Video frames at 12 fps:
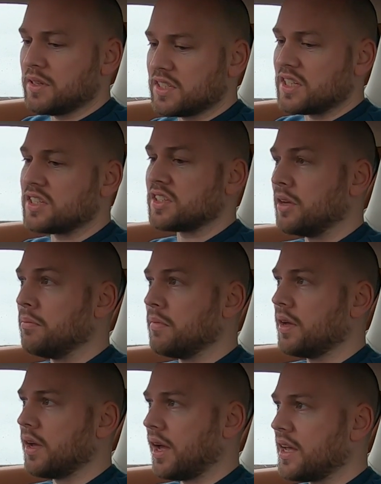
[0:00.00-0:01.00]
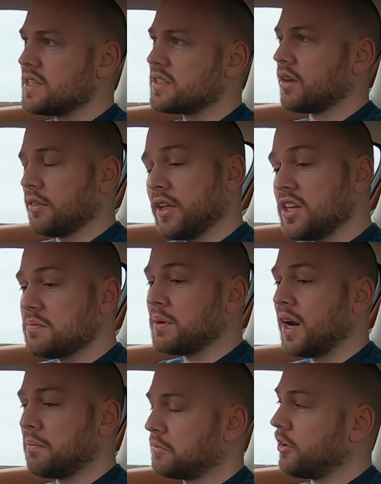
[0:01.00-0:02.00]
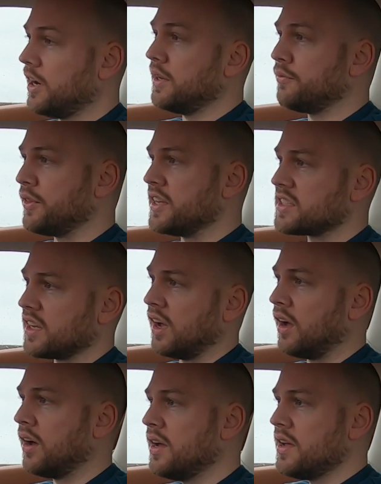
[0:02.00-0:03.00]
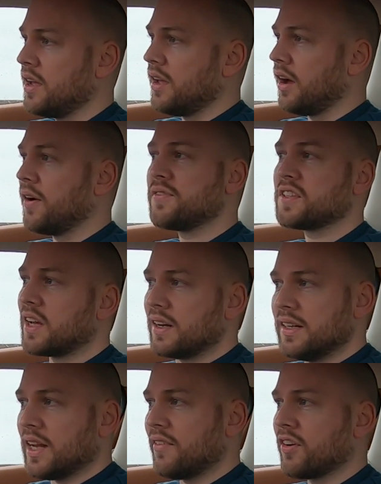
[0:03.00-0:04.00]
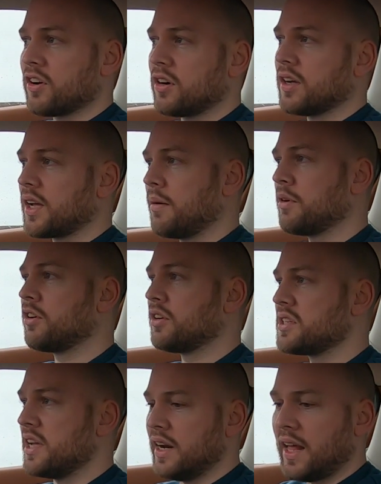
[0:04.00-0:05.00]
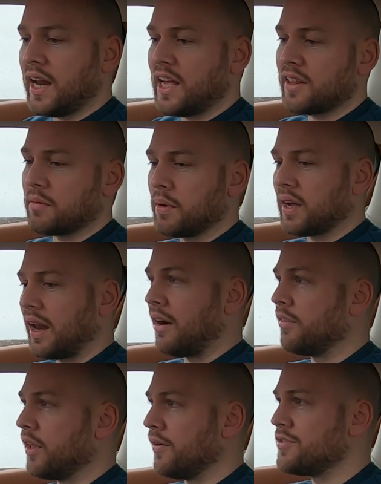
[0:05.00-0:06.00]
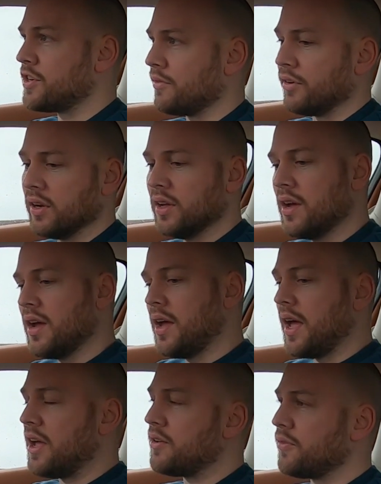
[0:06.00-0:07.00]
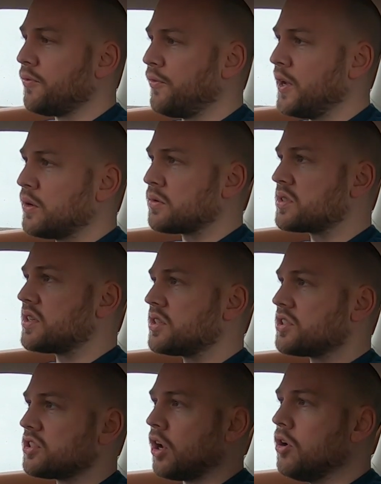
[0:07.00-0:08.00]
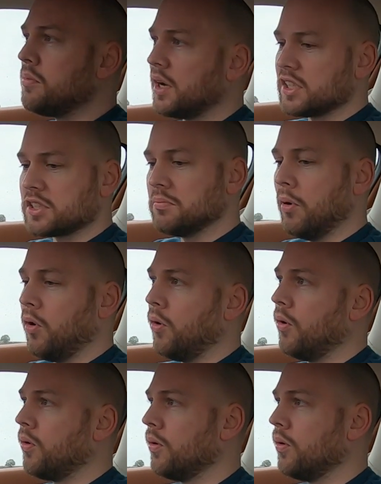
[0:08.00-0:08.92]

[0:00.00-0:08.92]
system has, I think it's been upgraded for this car. I've certainly never come across it in any other McLaren that I've driven. It feels so much more